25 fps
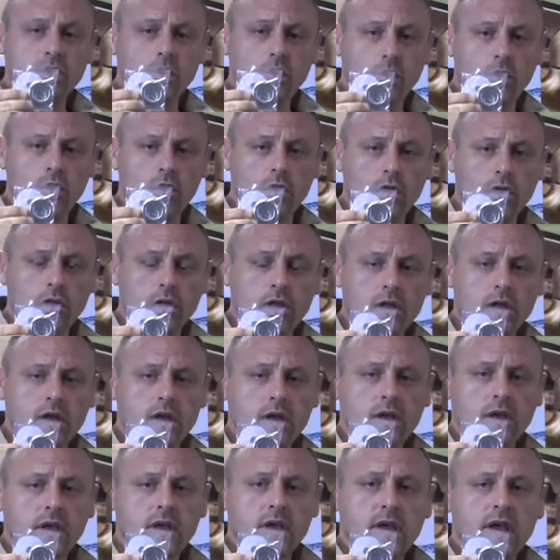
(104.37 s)
hole,
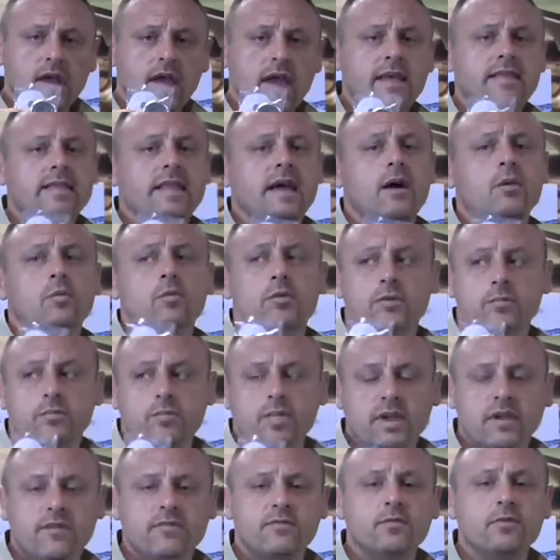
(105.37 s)
and that would
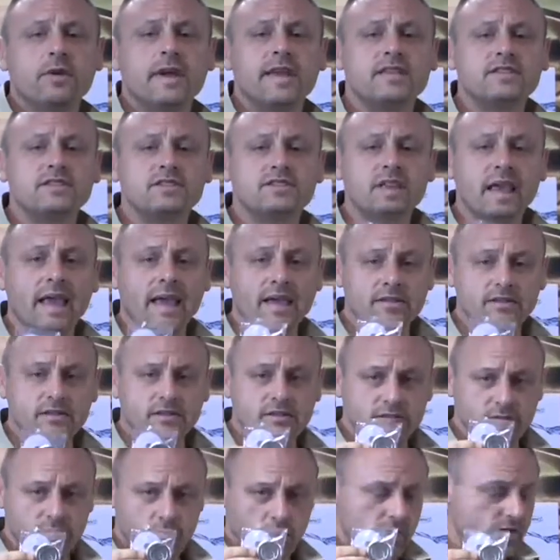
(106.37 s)
be for a
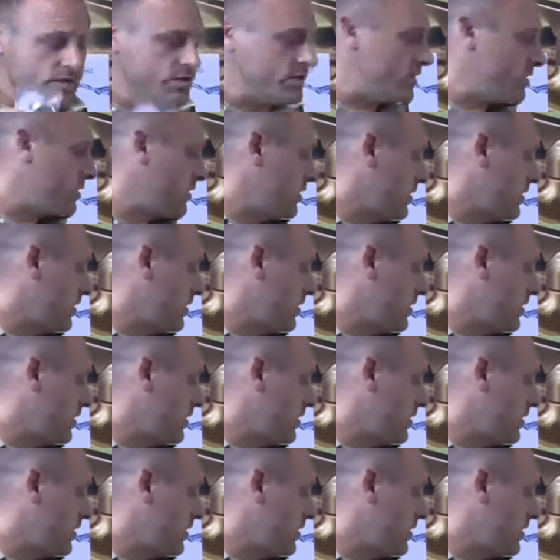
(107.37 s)
standard faucet